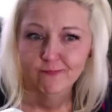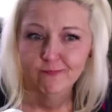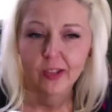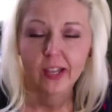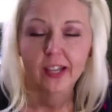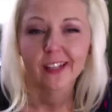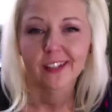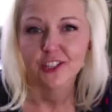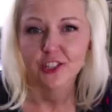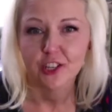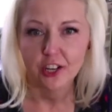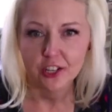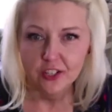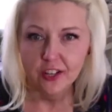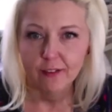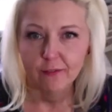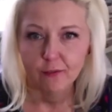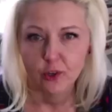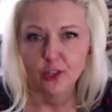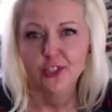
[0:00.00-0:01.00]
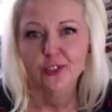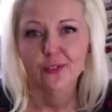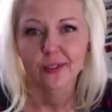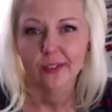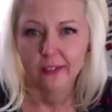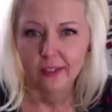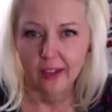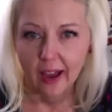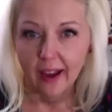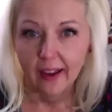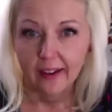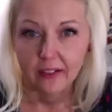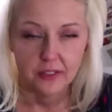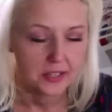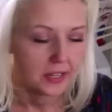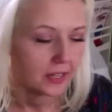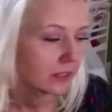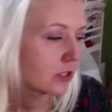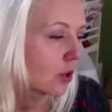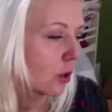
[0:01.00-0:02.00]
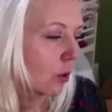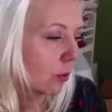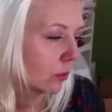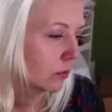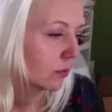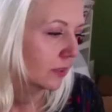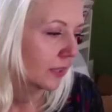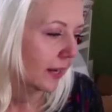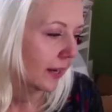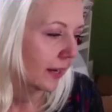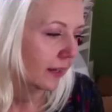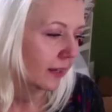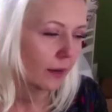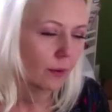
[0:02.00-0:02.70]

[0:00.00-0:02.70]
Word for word: I gotta change that voice to a guy because I don't like.